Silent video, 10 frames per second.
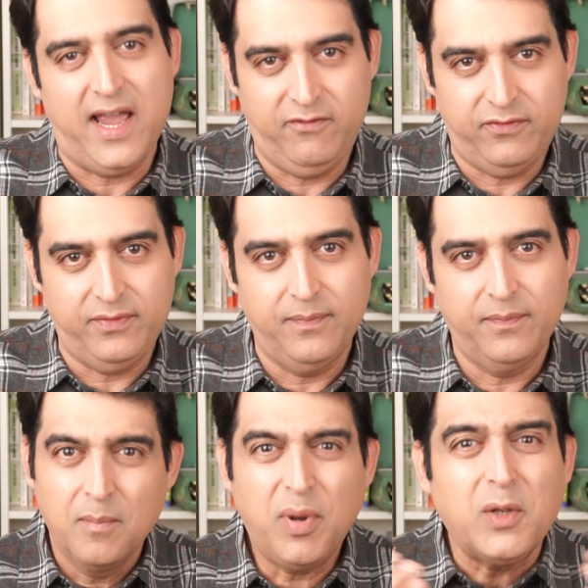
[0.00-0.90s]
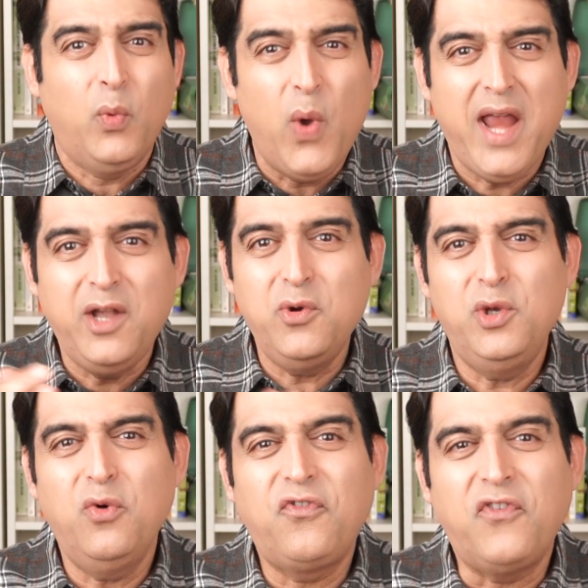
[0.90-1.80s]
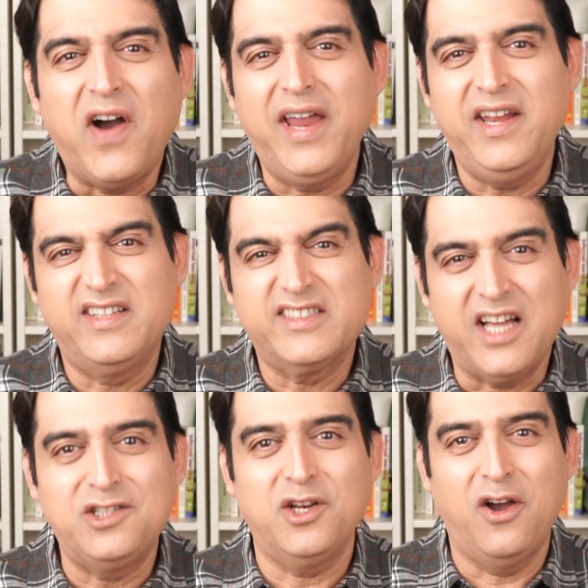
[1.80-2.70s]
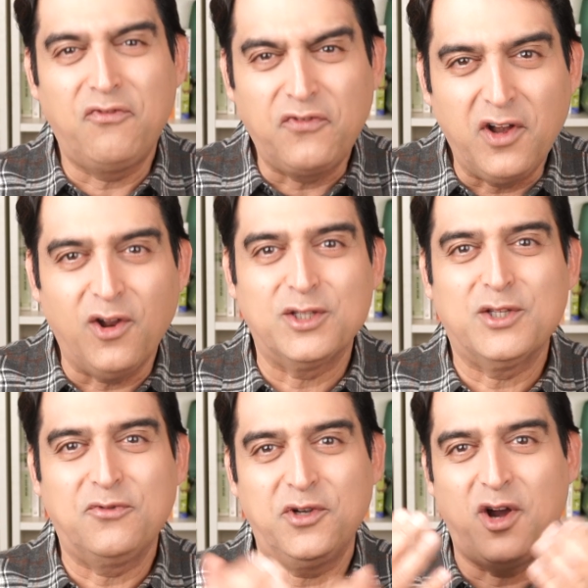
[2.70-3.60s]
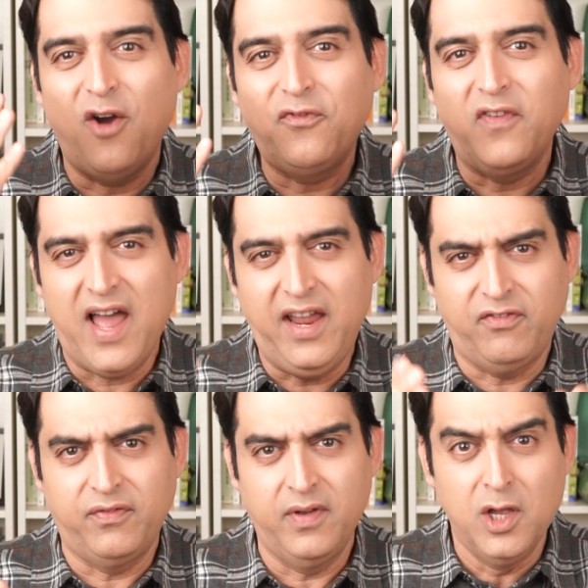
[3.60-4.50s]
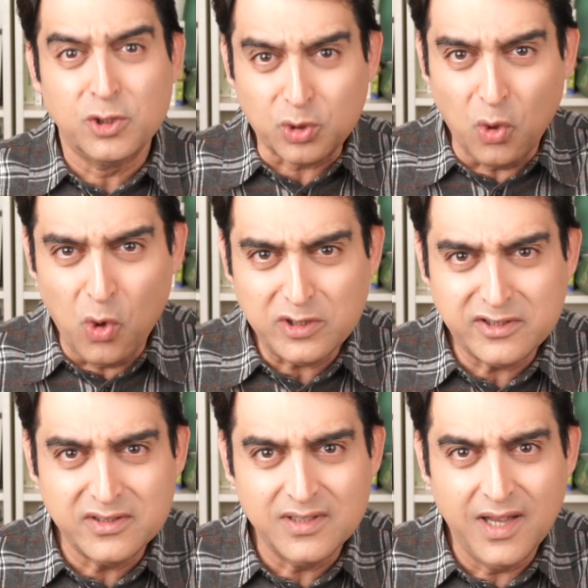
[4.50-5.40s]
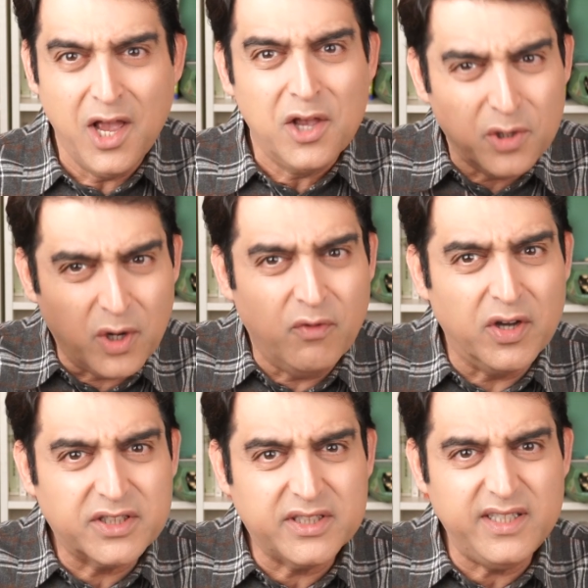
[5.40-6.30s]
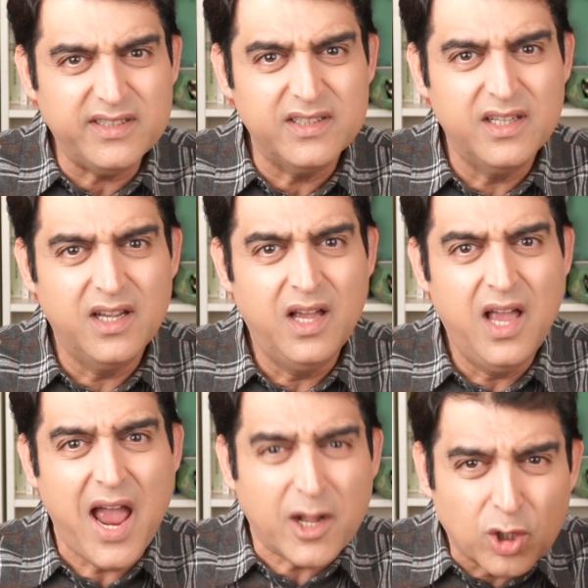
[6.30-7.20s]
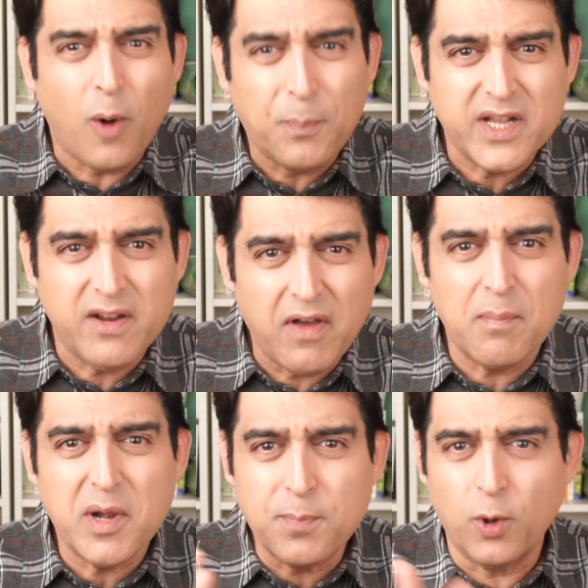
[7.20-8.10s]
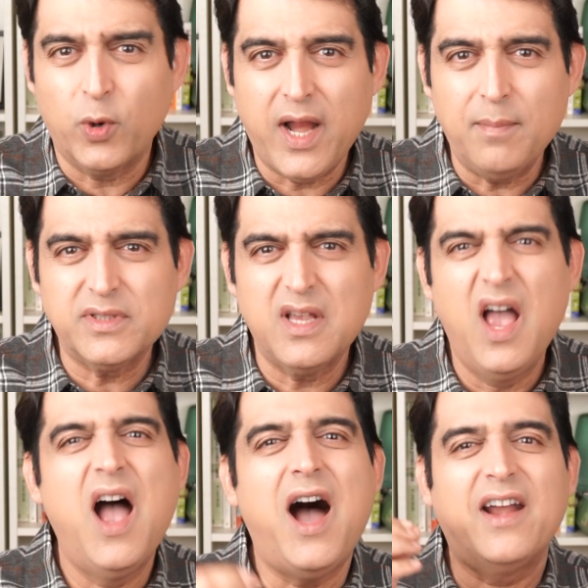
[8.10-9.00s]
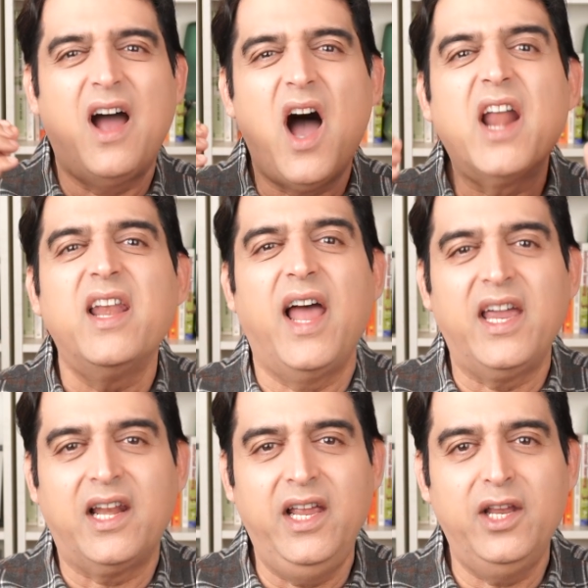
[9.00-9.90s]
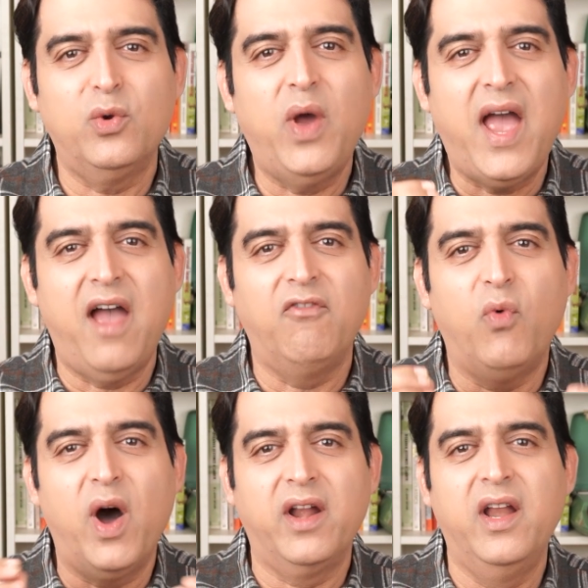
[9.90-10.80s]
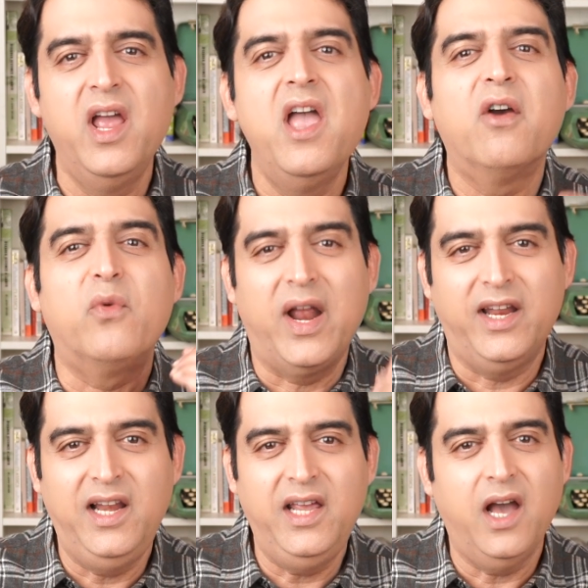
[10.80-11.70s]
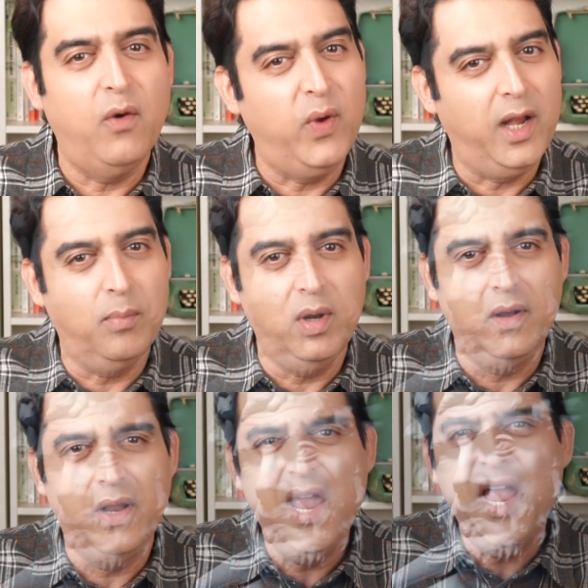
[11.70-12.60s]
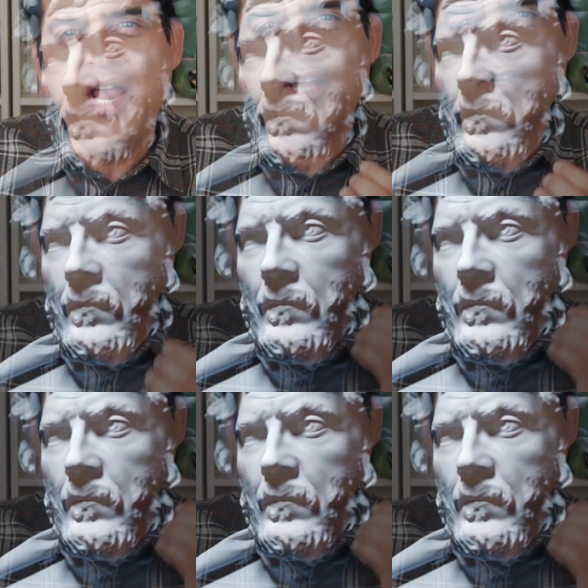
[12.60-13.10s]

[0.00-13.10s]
life. But where do you find such a philosopher of life? Schools, universities, and corporate development programs are unlikely to have one readily available. It is